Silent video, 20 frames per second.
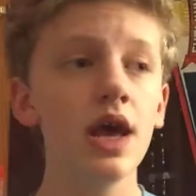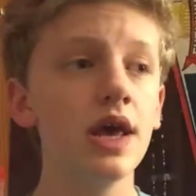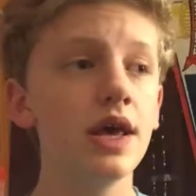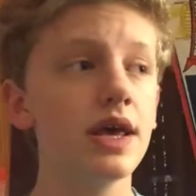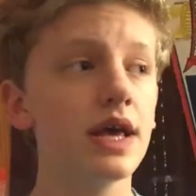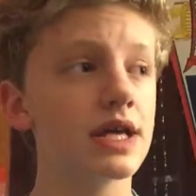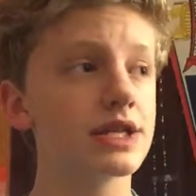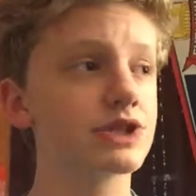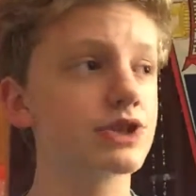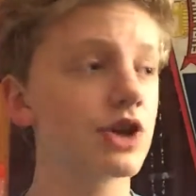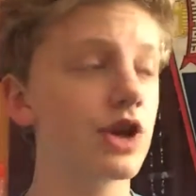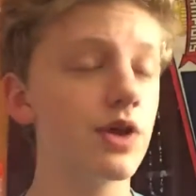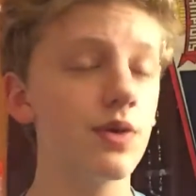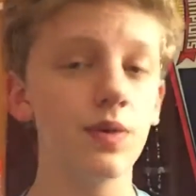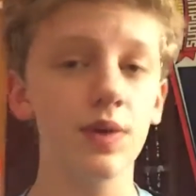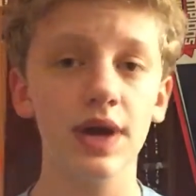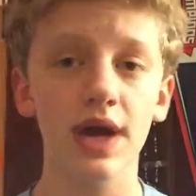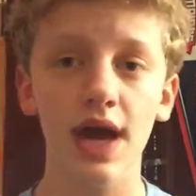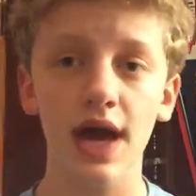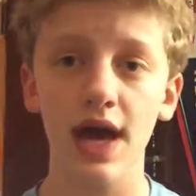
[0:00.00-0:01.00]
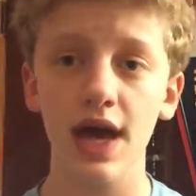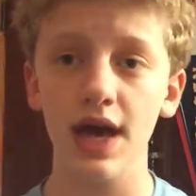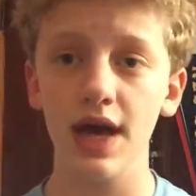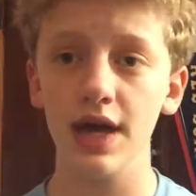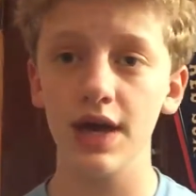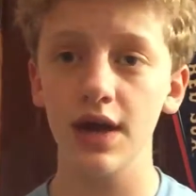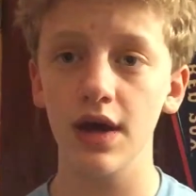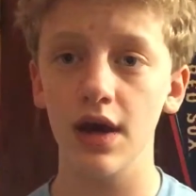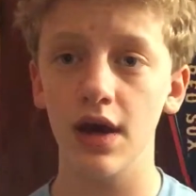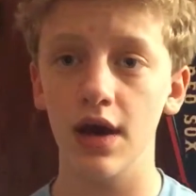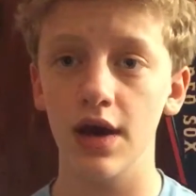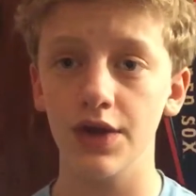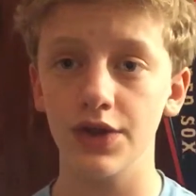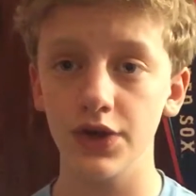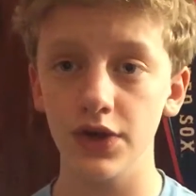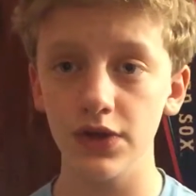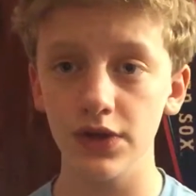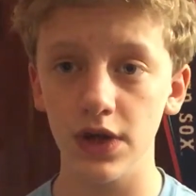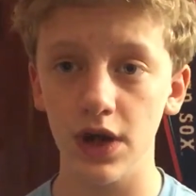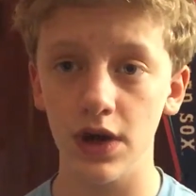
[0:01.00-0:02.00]
Yesterday we had
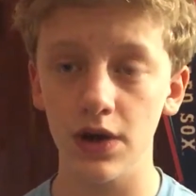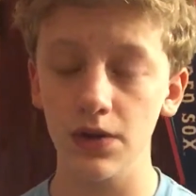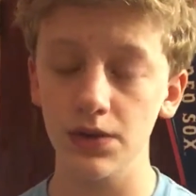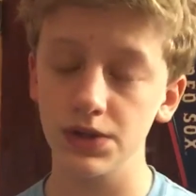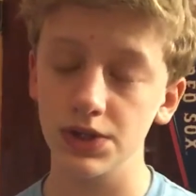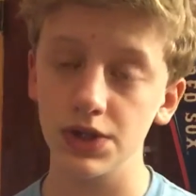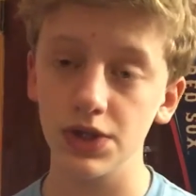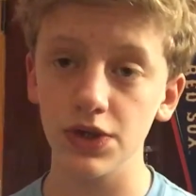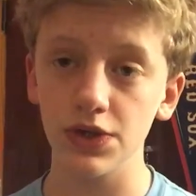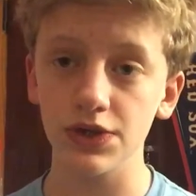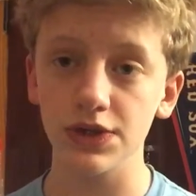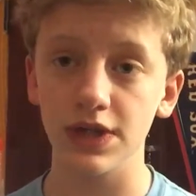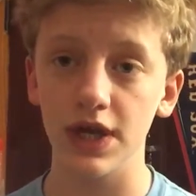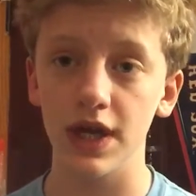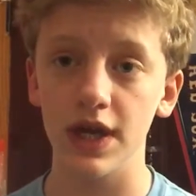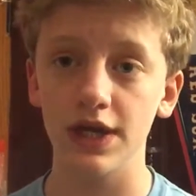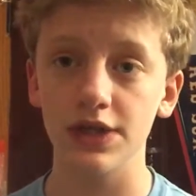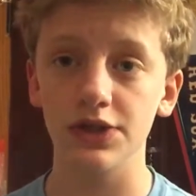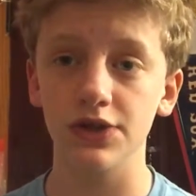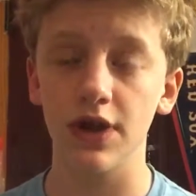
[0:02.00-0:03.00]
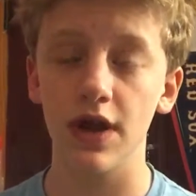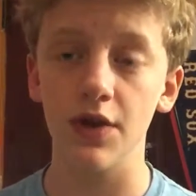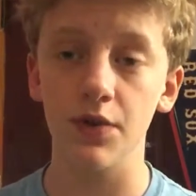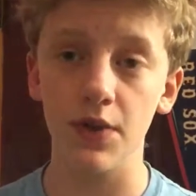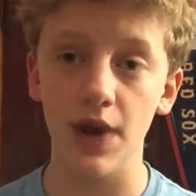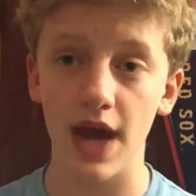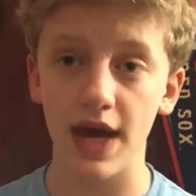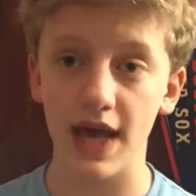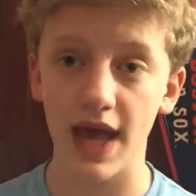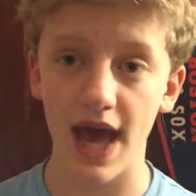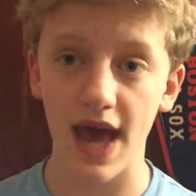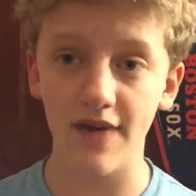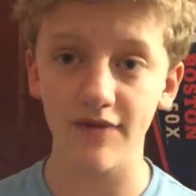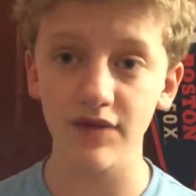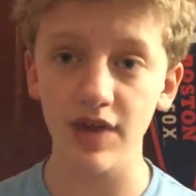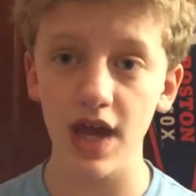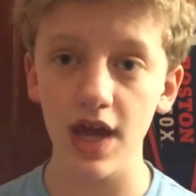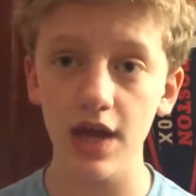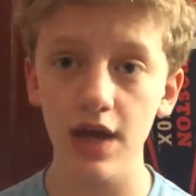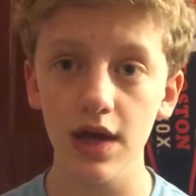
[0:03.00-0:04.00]
it was Thursday yesterday, and we had a half
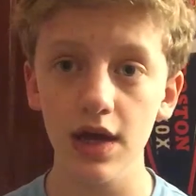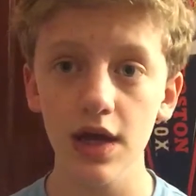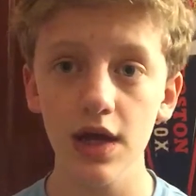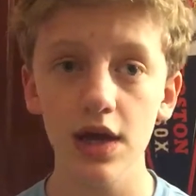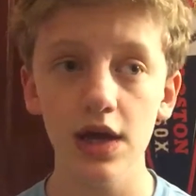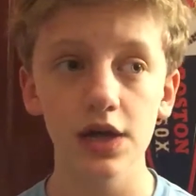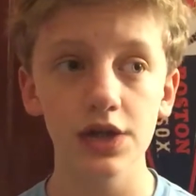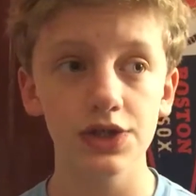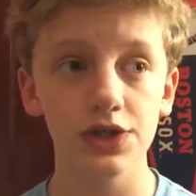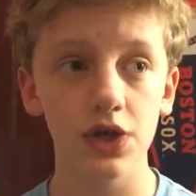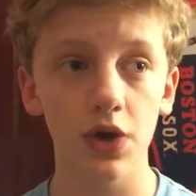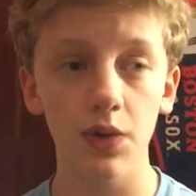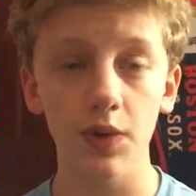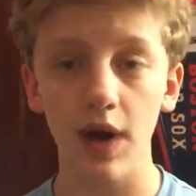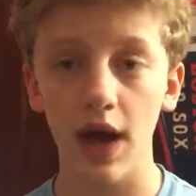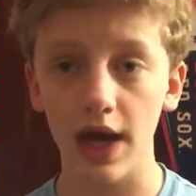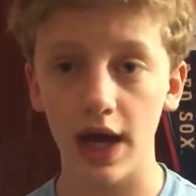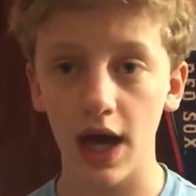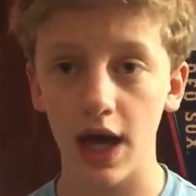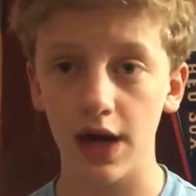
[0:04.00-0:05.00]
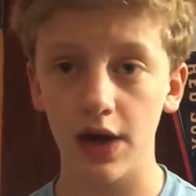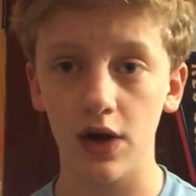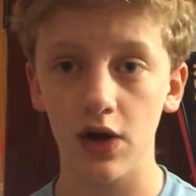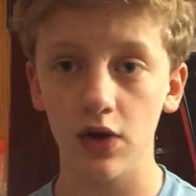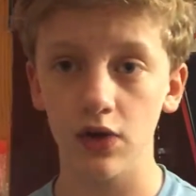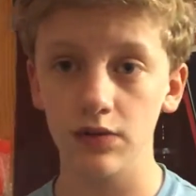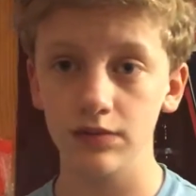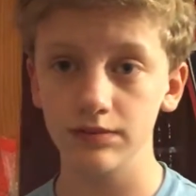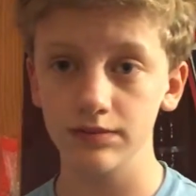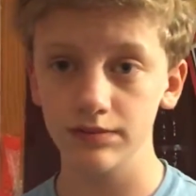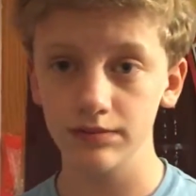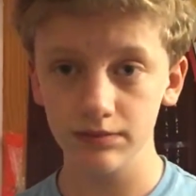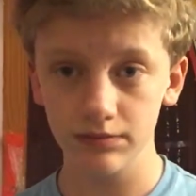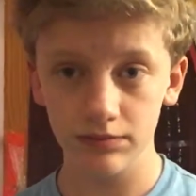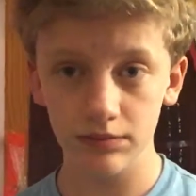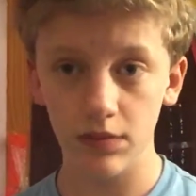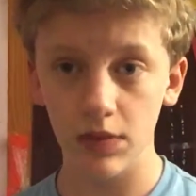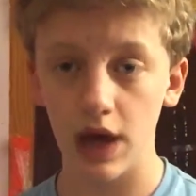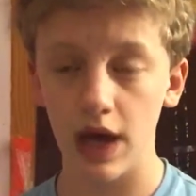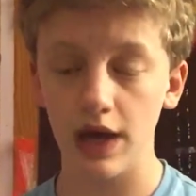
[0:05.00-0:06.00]
day. So I got home.
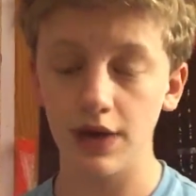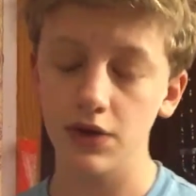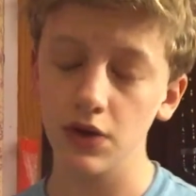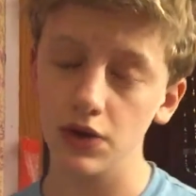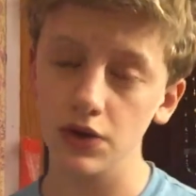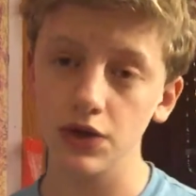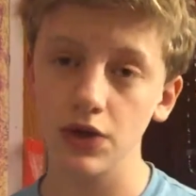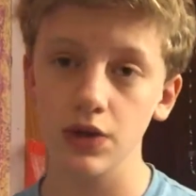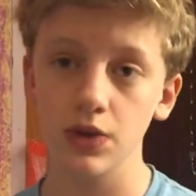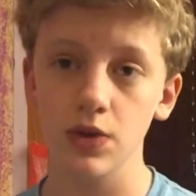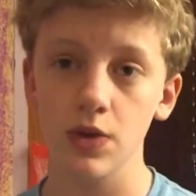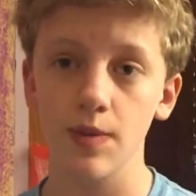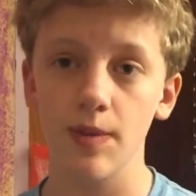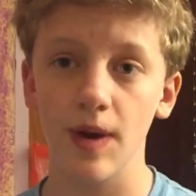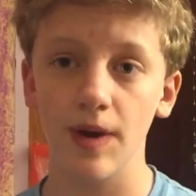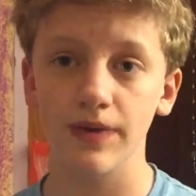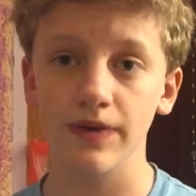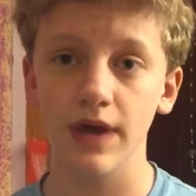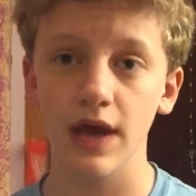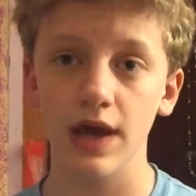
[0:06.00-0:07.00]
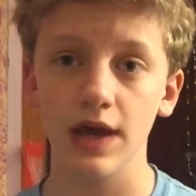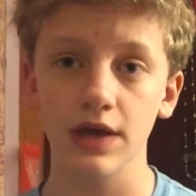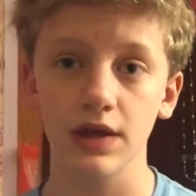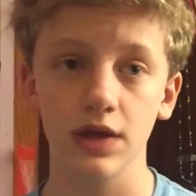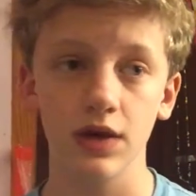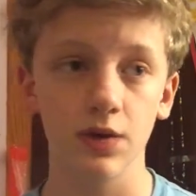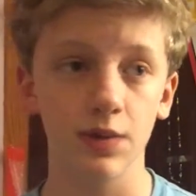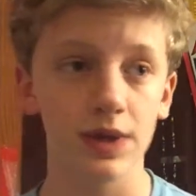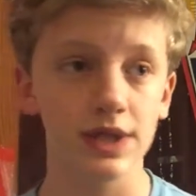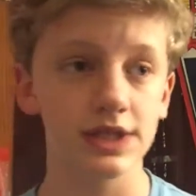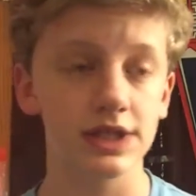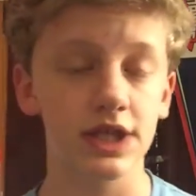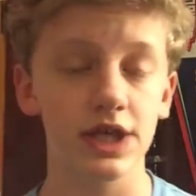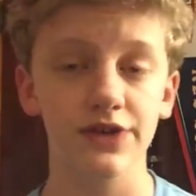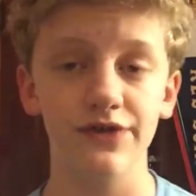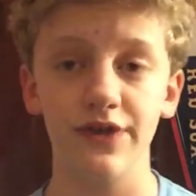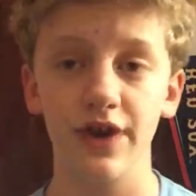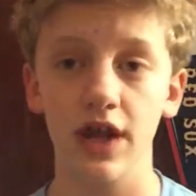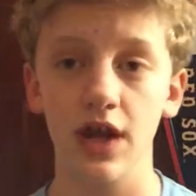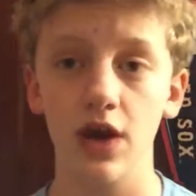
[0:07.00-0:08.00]
I told you about that in the Wednesday's
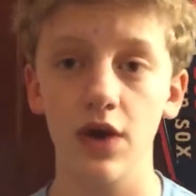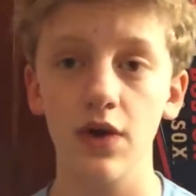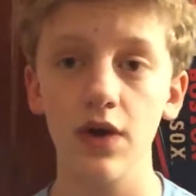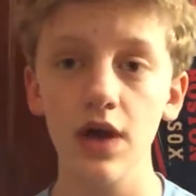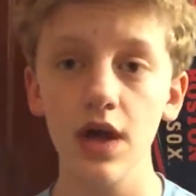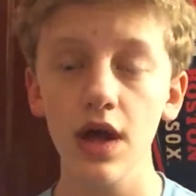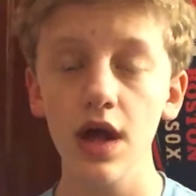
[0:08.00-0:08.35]
video.